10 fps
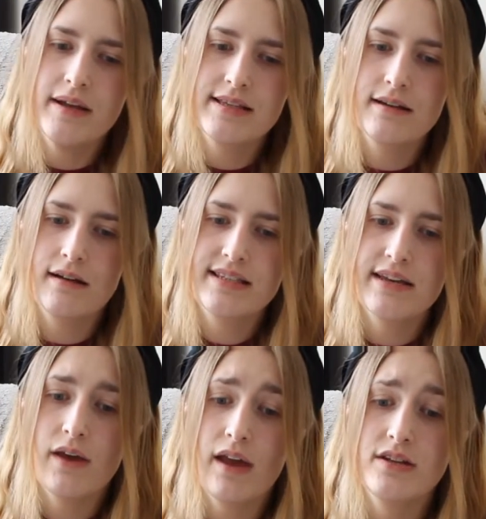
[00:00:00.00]
It's a nice
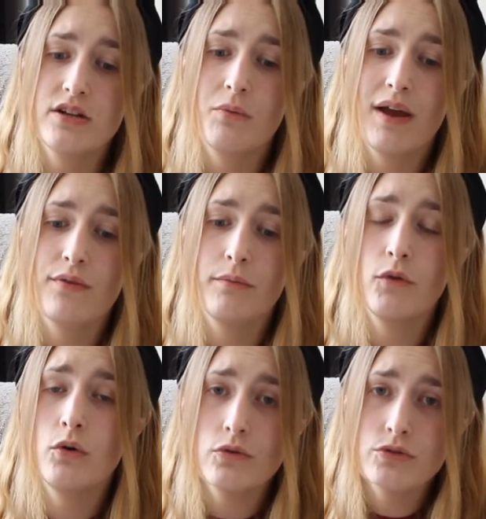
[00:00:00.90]
deviation away from
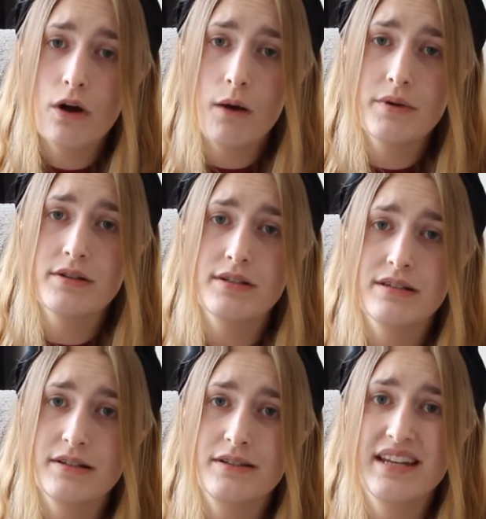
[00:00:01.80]
court dramas
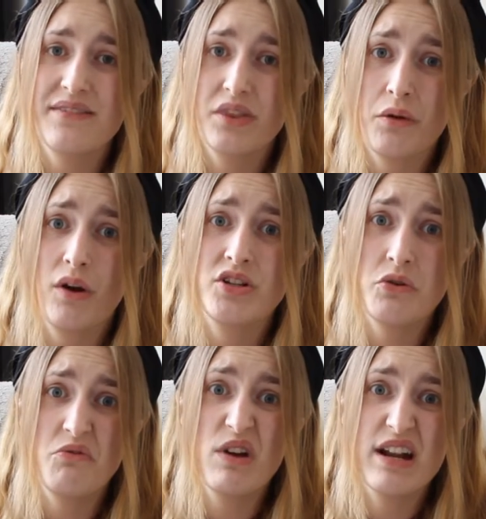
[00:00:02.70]
and such, even though I
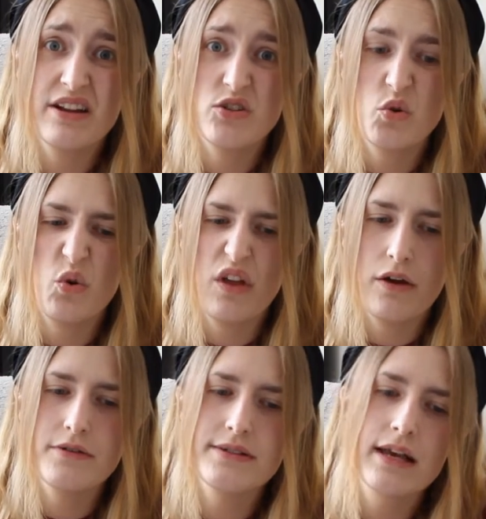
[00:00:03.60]
do really adore
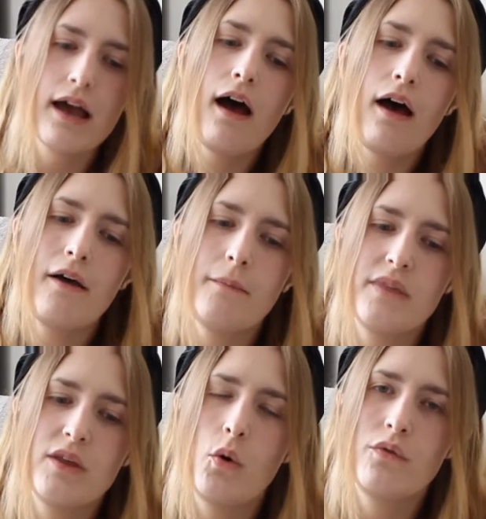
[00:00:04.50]
those.
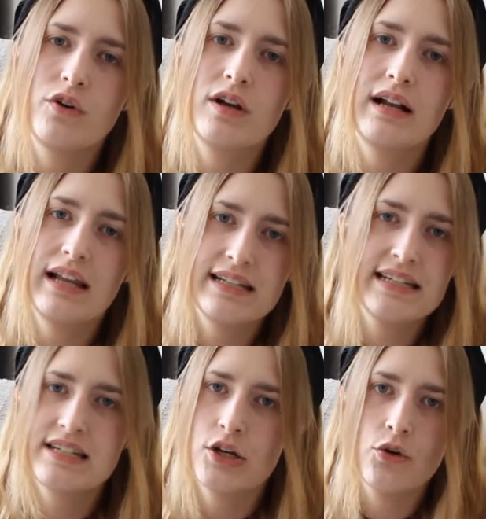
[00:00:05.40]
The author
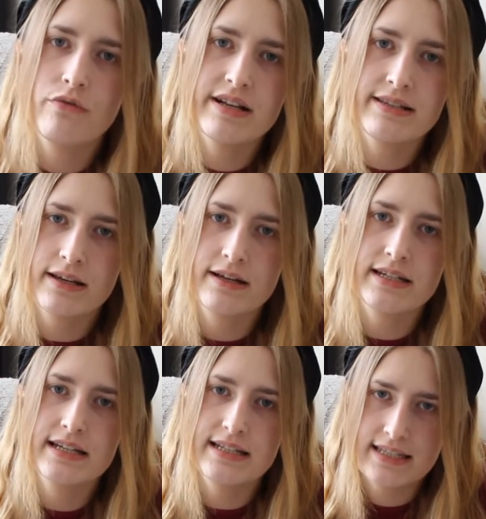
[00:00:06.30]
clearly did her research
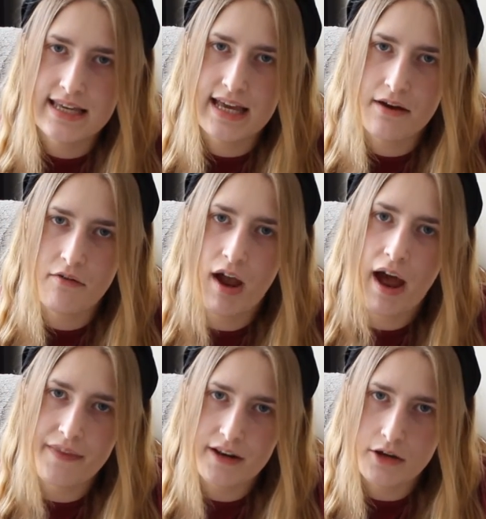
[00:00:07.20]
into the era
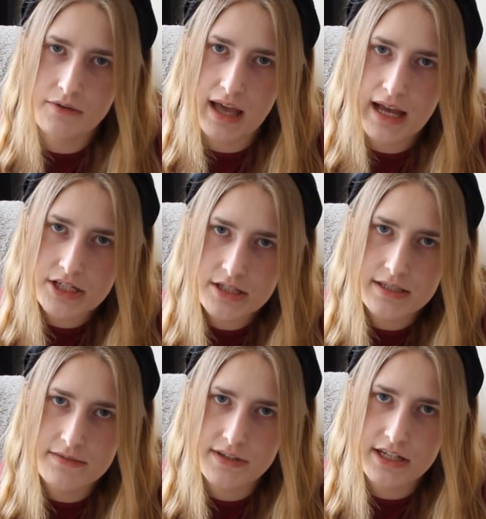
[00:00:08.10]
and the
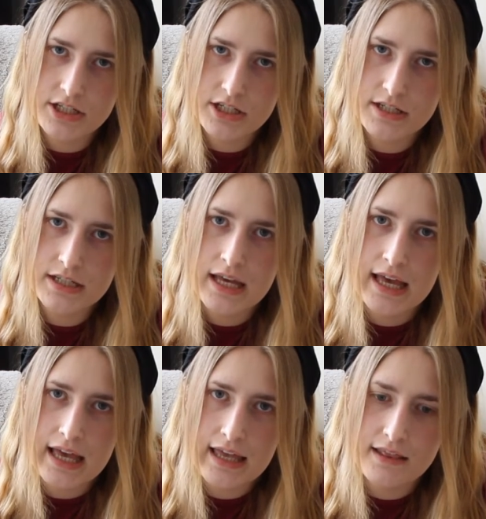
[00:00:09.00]
locations featured
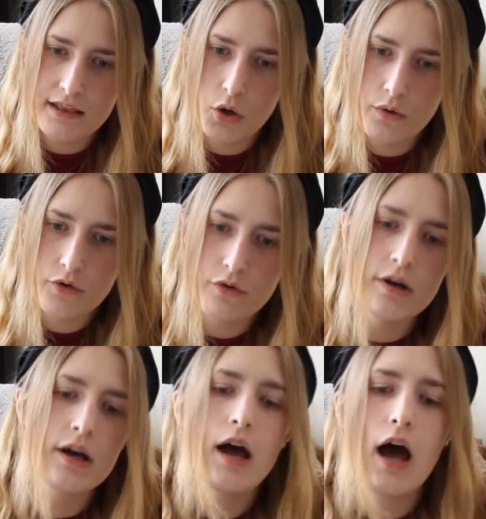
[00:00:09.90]
in the novel.